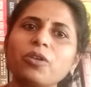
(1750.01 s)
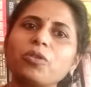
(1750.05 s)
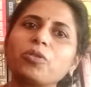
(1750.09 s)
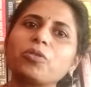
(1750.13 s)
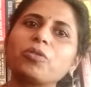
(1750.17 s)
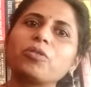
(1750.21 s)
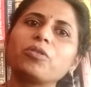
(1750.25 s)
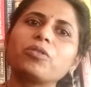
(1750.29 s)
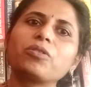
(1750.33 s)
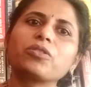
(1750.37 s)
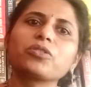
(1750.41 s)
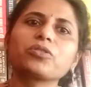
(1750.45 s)

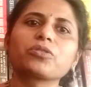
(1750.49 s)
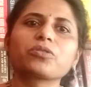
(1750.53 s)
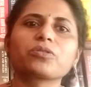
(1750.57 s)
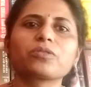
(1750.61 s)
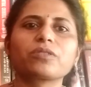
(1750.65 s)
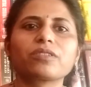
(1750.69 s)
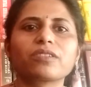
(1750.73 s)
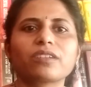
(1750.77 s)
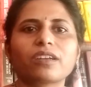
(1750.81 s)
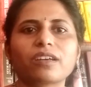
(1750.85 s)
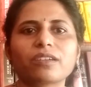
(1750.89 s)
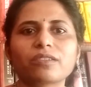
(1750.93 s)
oh,
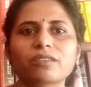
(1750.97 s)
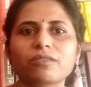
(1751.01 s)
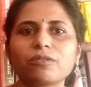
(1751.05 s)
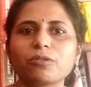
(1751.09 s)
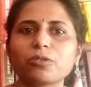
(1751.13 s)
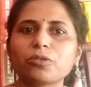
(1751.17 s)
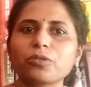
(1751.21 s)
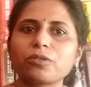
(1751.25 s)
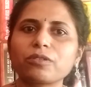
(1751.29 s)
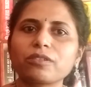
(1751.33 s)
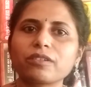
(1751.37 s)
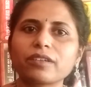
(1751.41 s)
in our
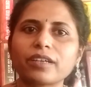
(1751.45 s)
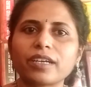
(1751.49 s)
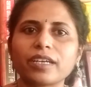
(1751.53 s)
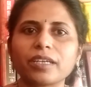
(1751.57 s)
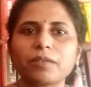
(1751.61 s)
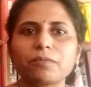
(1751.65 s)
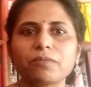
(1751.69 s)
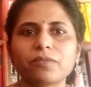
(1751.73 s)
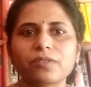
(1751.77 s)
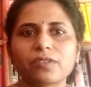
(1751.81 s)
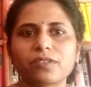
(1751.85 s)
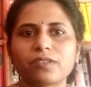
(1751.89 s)
good old
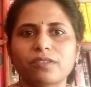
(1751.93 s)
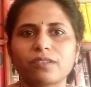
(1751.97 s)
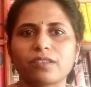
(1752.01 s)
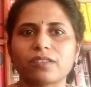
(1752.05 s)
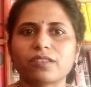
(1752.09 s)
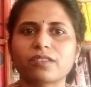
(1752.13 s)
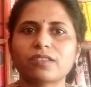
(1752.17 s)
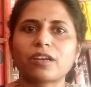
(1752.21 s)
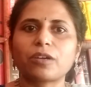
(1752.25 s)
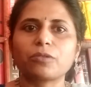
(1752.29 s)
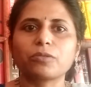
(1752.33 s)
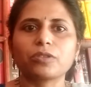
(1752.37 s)
times,
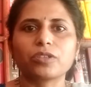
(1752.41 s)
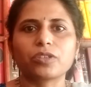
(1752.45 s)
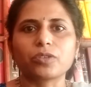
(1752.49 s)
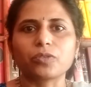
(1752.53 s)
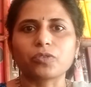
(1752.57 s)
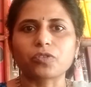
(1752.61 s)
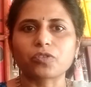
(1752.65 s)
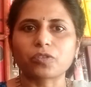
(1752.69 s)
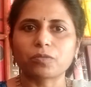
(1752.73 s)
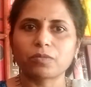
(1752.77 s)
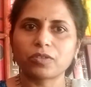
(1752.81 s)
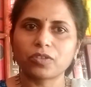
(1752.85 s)
this is how it
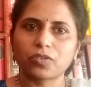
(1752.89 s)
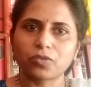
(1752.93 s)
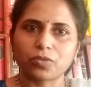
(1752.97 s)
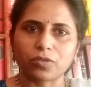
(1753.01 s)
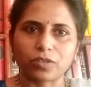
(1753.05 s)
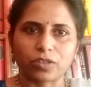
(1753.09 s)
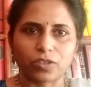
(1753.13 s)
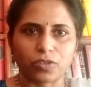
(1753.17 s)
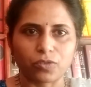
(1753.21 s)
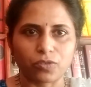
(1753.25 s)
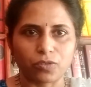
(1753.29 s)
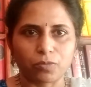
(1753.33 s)
used to be,
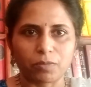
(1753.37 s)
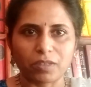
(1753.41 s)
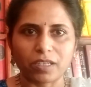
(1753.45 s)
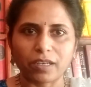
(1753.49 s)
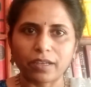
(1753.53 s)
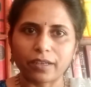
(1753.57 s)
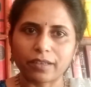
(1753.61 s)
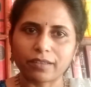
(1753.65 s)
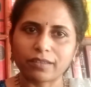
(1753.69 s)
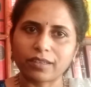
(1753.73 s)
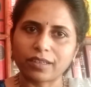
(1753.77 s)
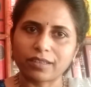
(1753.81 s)
so it should be
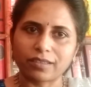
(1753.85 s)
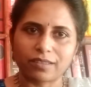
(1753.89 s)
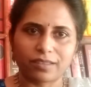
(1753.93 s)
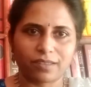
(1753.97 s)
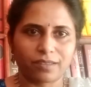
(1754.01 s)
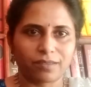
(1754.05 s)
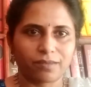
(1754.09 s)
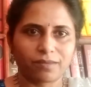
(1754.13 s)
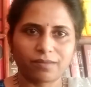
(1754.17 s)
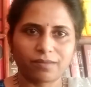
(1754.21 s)
like that.